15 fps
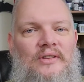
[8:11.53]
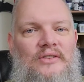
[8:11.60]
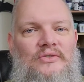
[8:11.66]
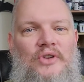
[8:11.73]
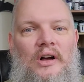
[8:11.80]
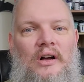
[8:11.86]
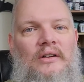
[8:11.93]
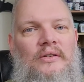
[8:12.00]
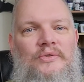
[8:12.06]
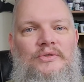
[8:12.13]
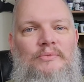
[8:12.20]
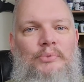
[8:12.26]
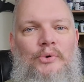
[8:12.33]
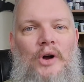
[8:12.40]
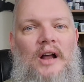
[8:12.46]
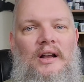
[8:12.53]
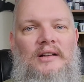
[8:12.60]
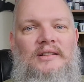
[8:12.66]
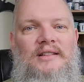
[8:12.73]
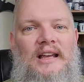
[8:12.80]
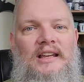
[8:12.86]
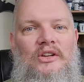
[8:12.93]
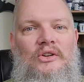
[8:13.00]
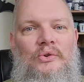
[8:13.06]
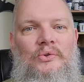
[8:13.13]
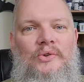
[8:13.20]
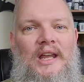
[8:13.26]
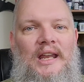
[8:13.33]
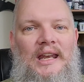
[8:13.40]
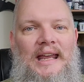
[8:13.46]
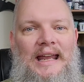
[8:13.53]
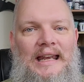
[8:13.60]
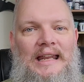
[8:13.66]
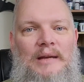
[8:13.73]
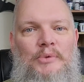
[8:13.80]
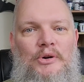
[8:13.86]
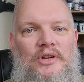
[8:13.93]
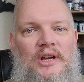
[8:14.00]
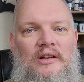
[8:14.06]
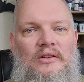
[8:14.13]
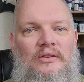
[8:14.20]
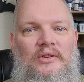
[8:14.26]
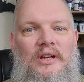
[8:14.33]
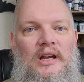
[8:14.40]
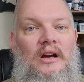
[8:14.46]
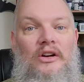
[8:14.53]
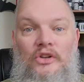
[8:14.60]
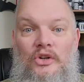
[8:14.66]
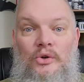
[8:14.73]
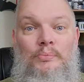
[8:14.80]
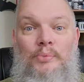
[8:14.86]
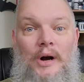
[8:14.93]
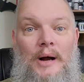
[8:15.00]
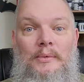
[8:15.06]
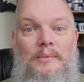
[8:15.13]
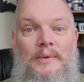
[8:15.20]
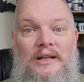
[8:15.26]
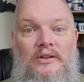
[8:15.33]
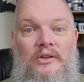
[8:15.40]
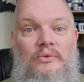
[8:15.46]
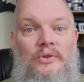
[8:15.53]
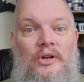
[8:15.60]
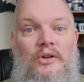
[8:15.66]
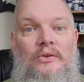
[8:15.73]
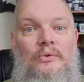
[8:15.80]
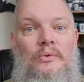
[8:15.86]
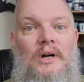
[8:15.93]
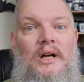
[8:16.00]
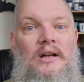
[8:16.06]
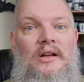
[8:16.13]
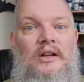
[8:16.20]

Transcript: there's hundreds of products I use in any particular year. You probably do too.